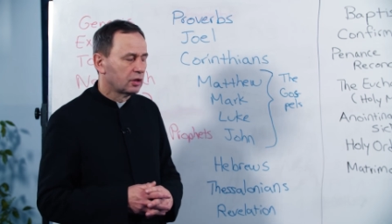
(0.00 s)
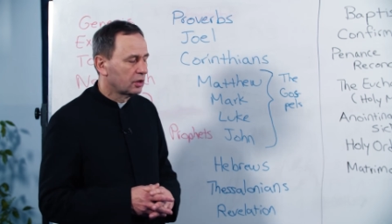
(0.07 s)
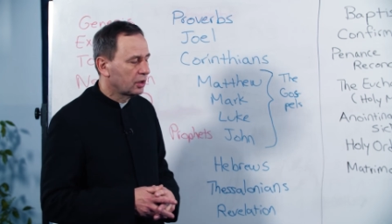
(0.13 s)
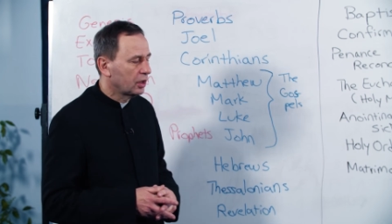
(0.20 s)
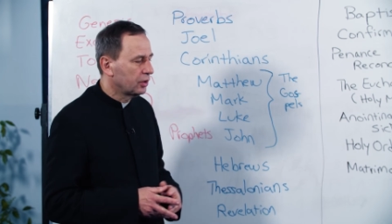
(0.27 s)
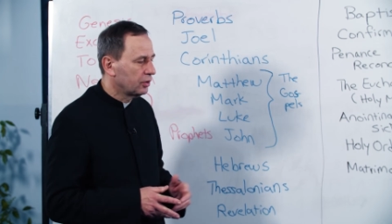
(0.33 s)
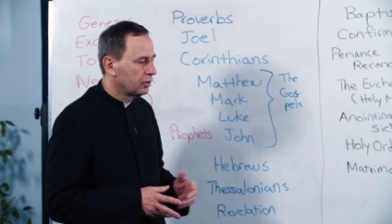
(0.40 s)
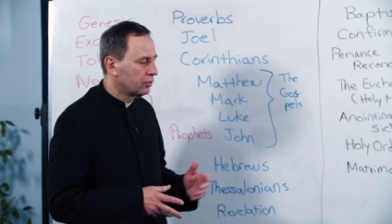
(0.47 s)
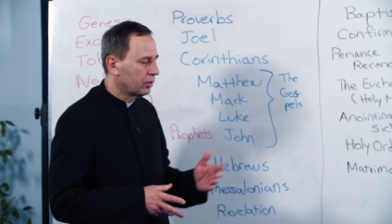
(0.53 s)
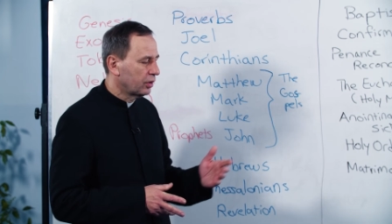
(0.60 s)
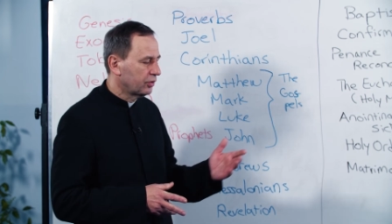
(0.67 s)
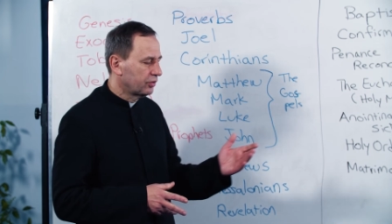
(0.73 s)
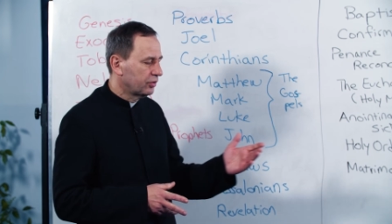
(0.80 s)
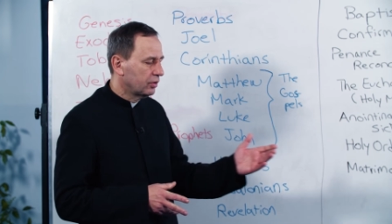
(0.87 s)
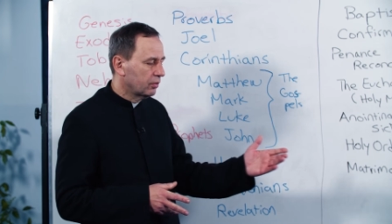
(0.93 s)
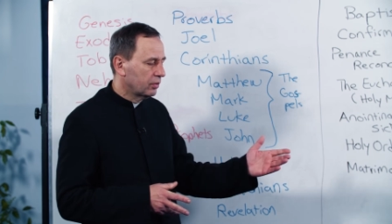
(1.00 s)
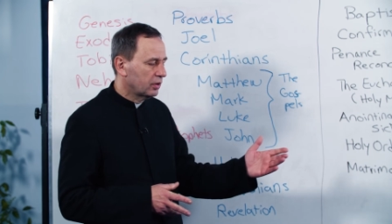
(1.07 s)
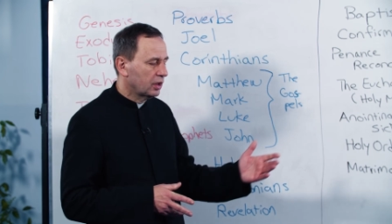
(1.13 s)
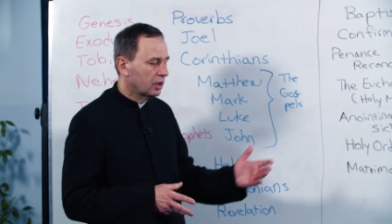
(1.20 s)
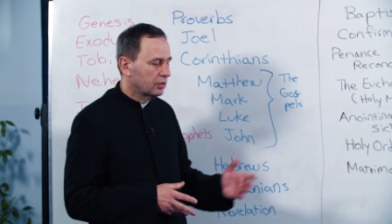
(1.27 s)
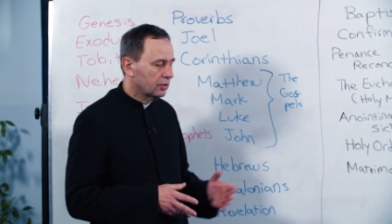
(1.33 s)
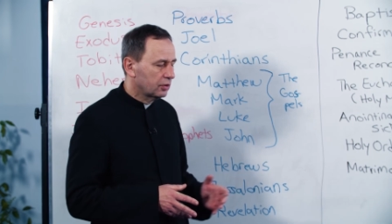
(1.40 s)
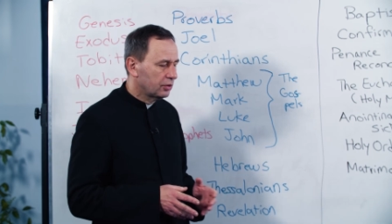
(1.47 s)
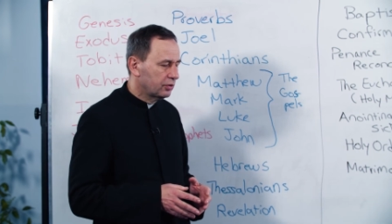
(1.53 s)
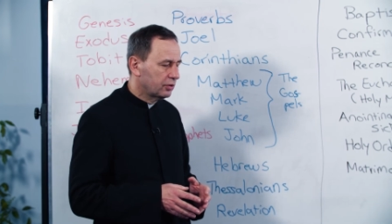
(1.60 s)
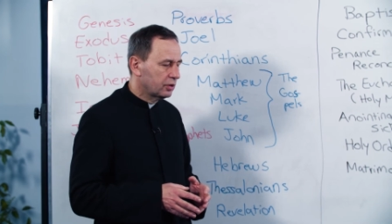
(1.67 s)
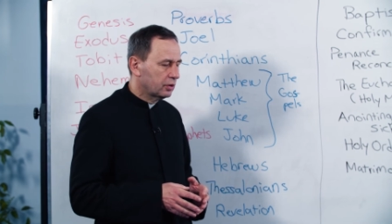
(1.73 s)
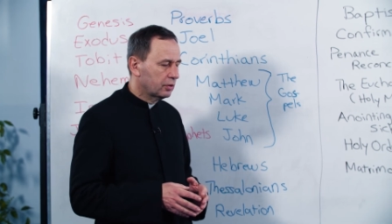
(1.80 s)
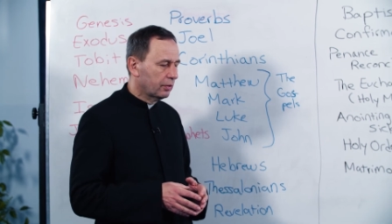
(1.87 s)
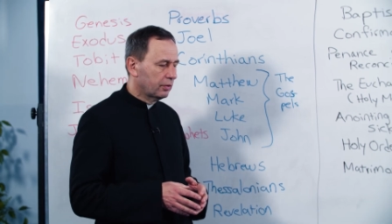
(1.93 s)
Can you receive the
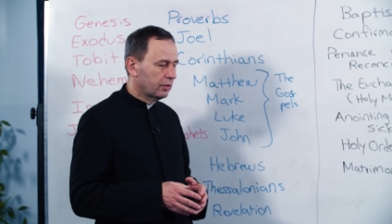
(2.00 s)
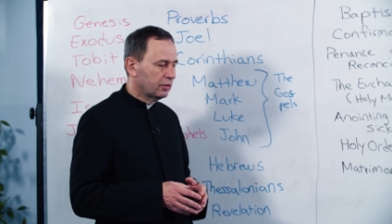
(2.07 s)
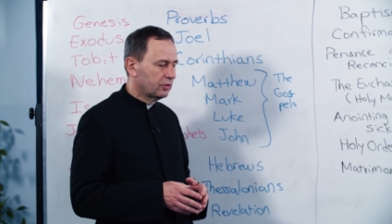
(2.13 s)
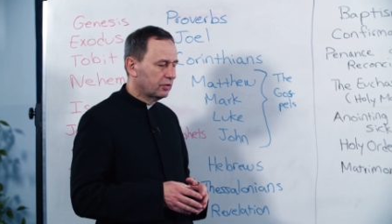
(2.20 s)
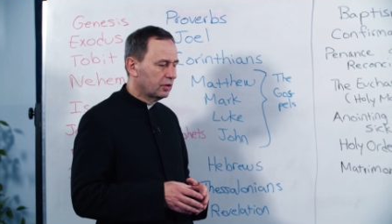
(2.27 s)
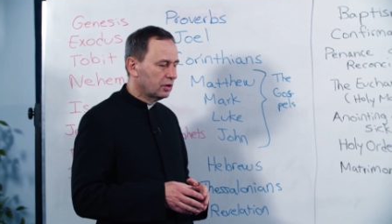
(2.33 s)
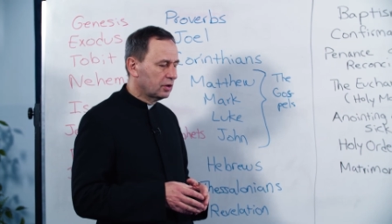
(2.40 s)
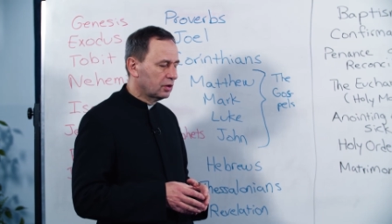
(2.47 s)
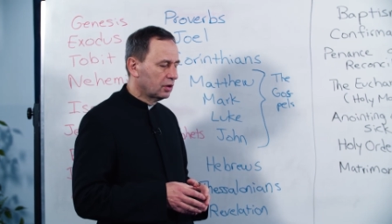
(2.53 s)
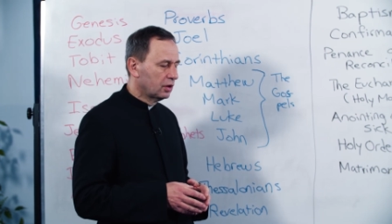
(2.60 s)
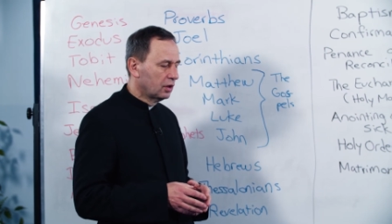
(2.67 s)
anointing of the sick